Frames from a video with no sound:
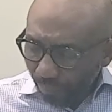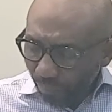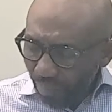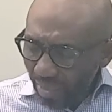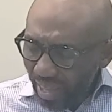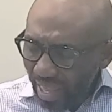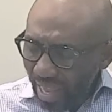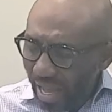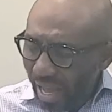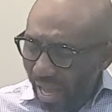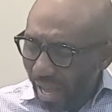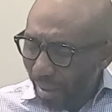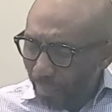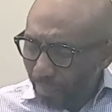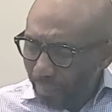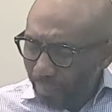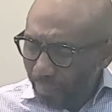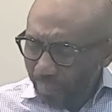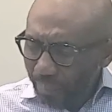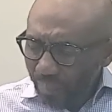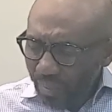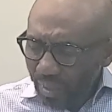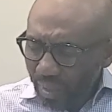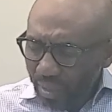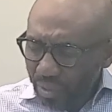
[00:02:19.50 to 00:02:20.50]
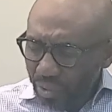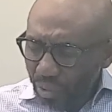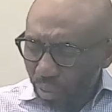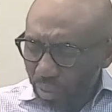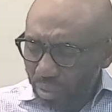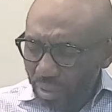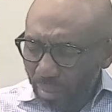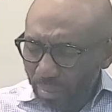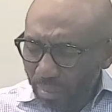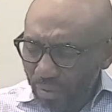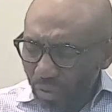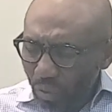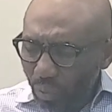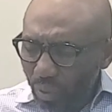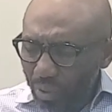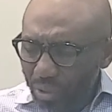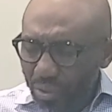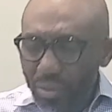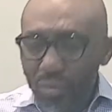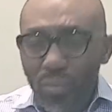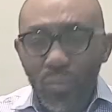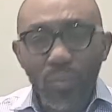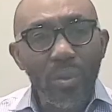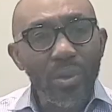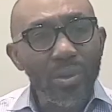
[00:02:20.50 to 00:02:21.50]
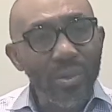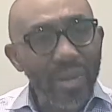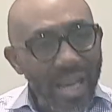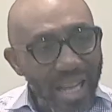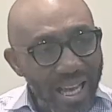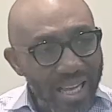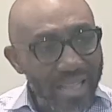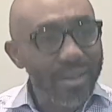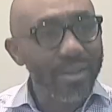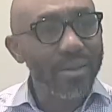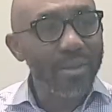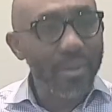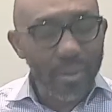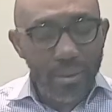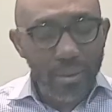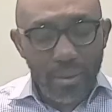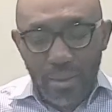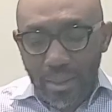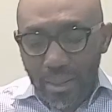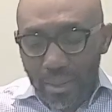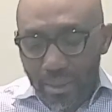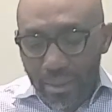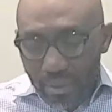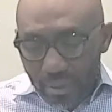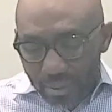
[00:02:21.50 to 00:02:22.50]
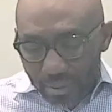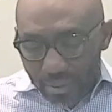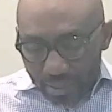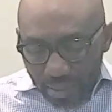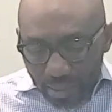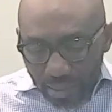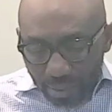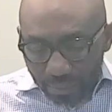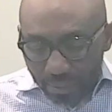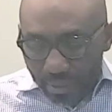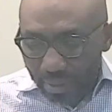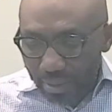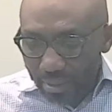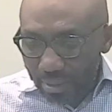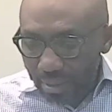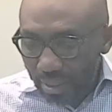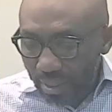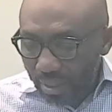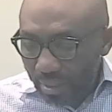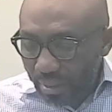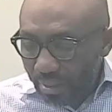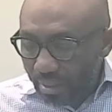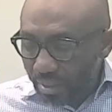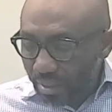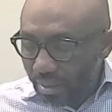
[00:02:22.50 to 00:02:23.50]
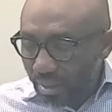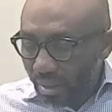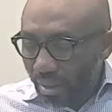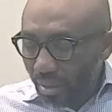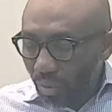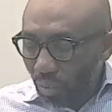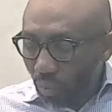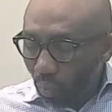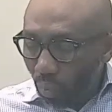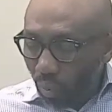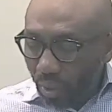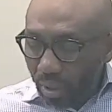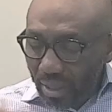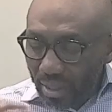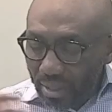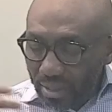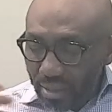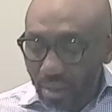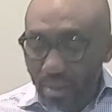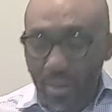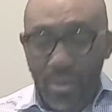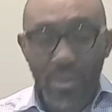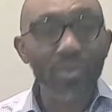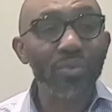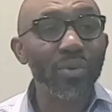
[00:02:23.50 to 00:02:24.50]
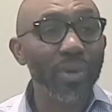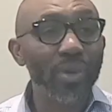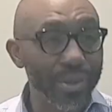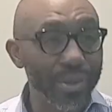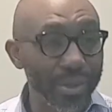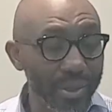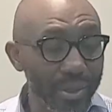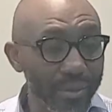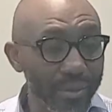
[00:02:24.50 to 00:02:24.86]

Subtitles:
So some of the questions we want to answer in this series is, what is our treasure?